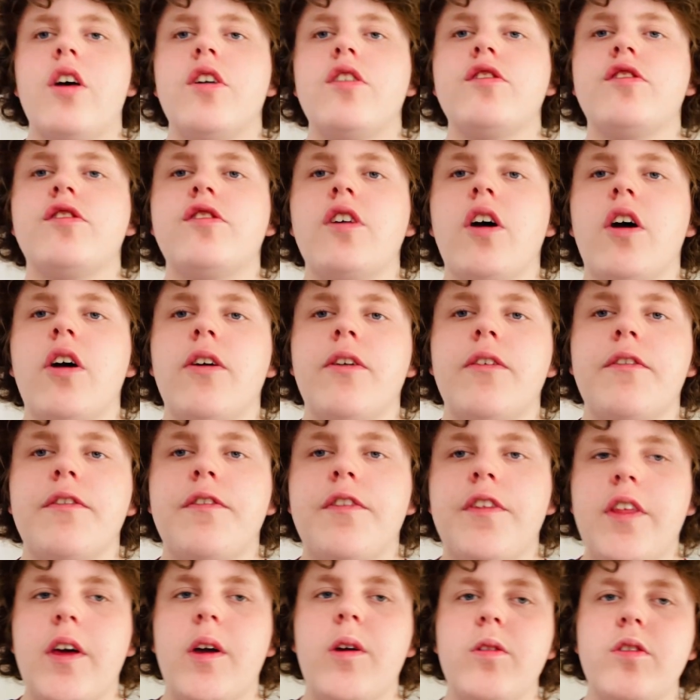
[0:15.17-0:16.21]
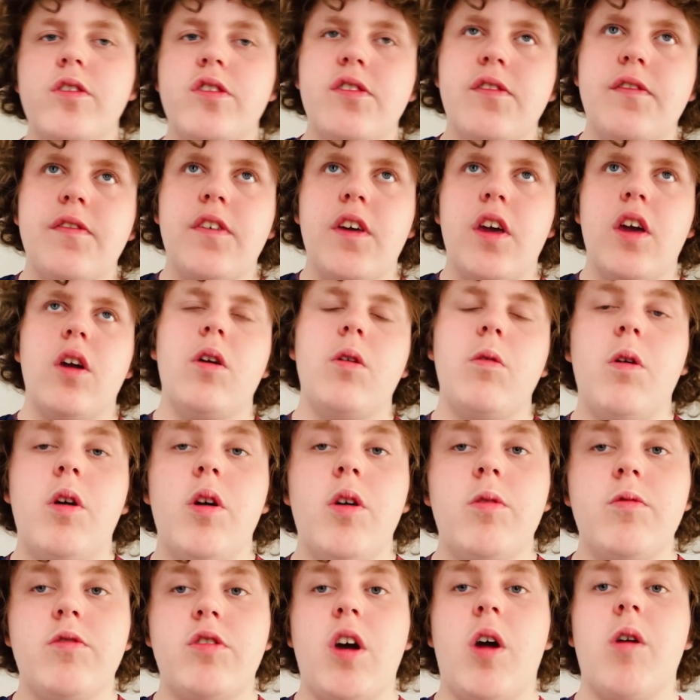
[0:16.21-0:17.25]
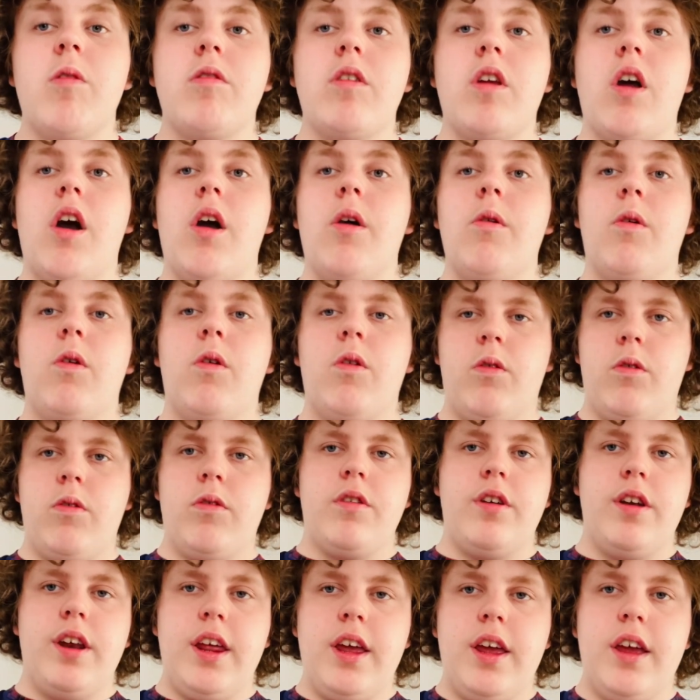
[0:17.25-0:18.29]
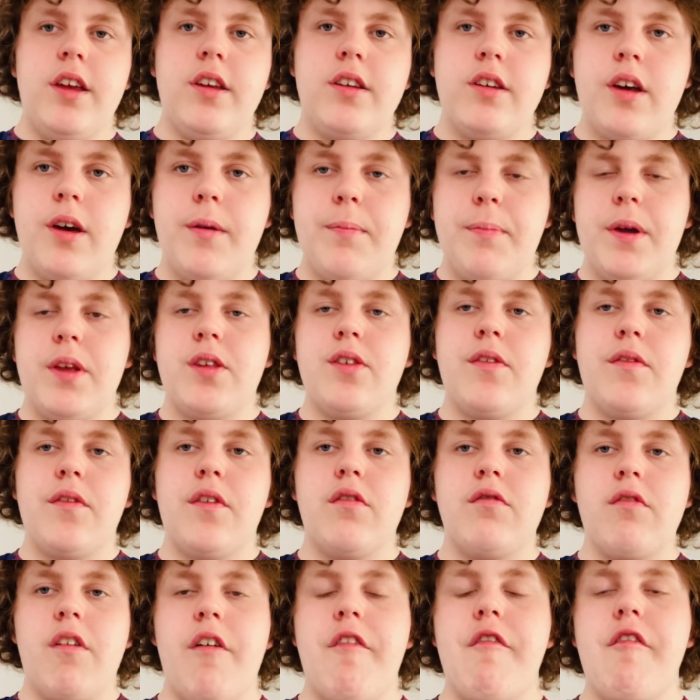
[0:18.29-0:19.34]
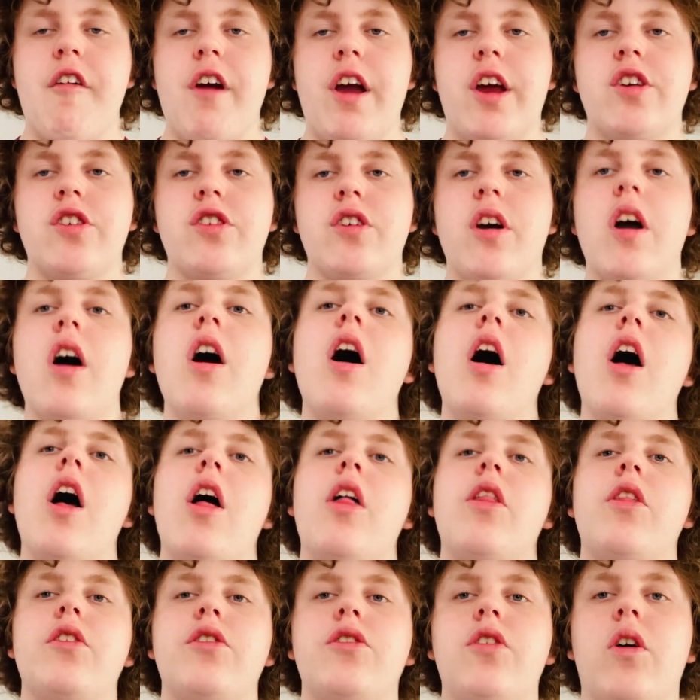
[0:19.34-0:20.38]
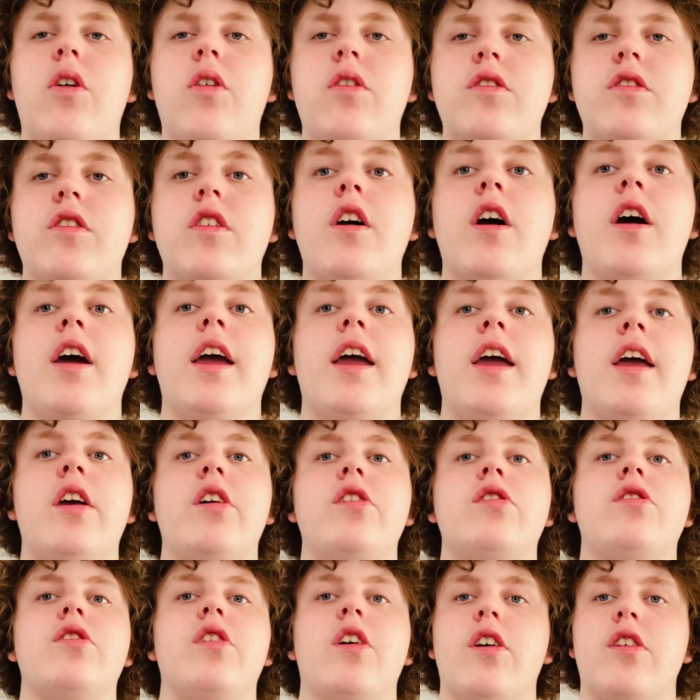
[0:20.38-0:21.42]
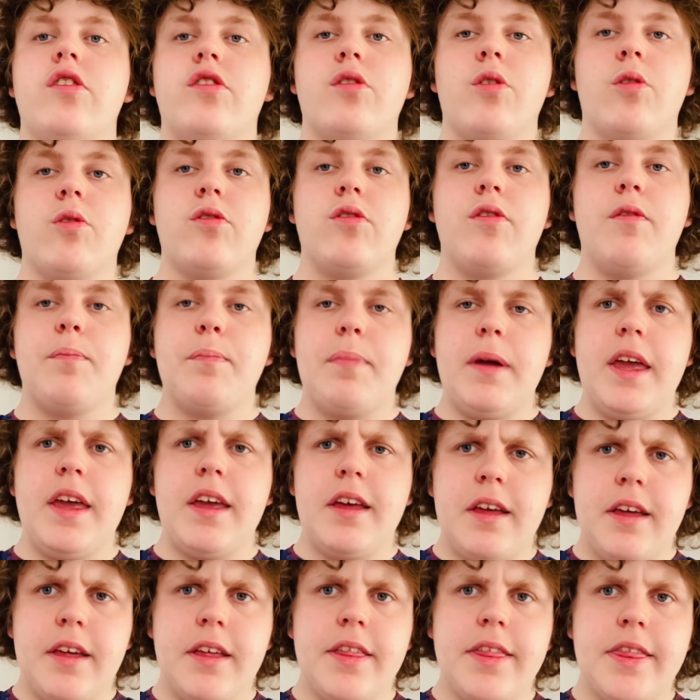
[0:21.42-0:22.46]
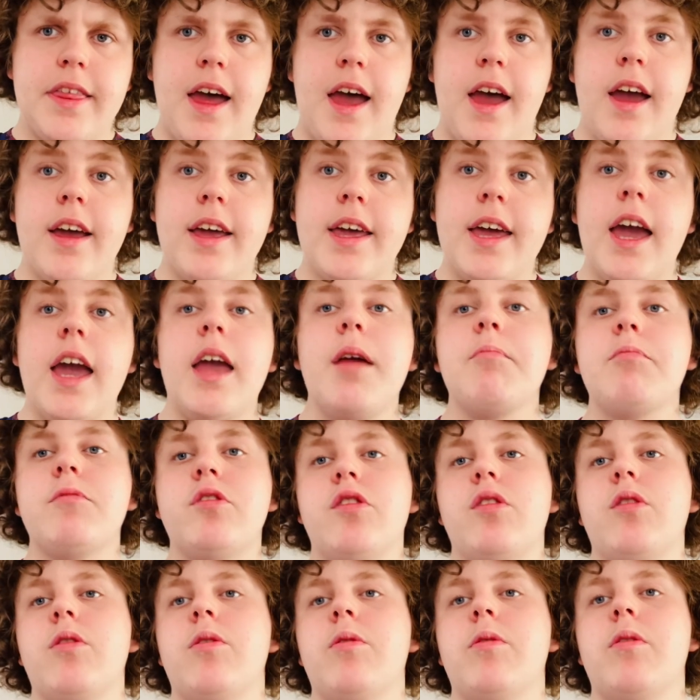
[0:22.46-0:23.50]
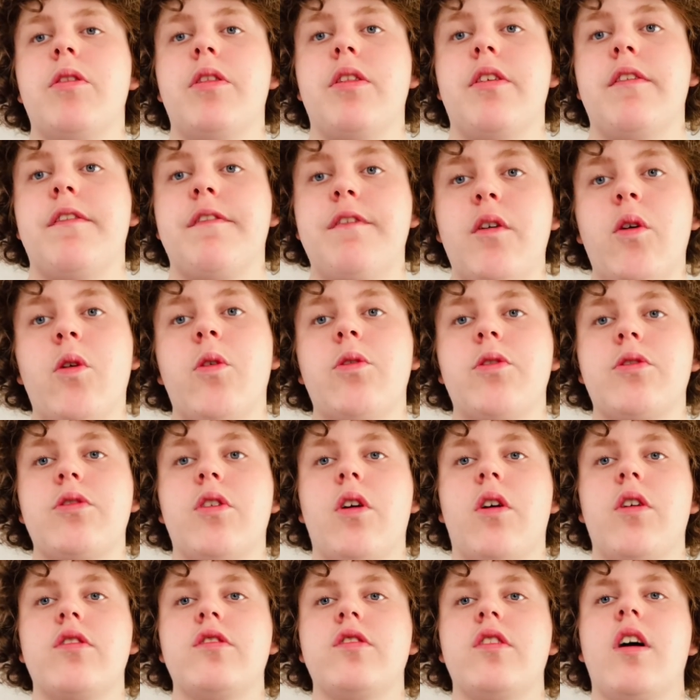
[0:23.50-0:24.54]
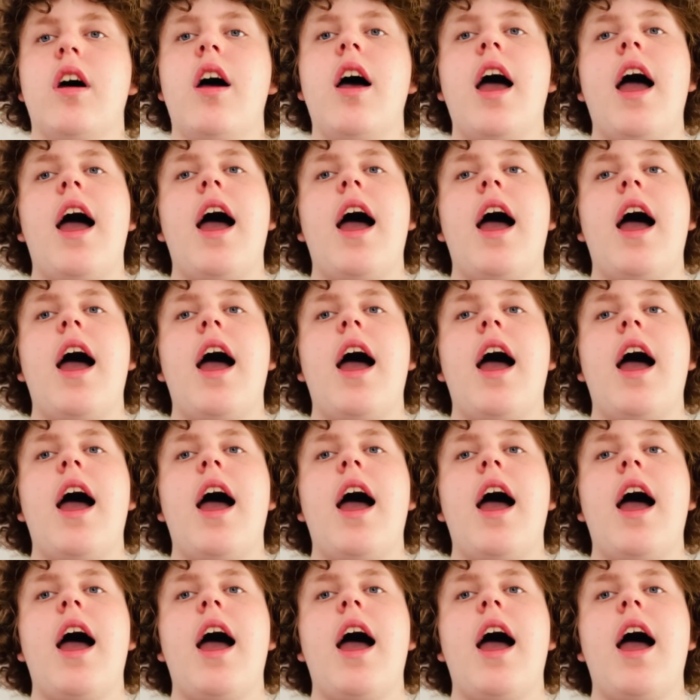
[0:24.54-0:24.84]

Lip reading: So for those of you who don't know or need a bit of a refresher, the Doctor is a sort of being that came to the Fourth Doctor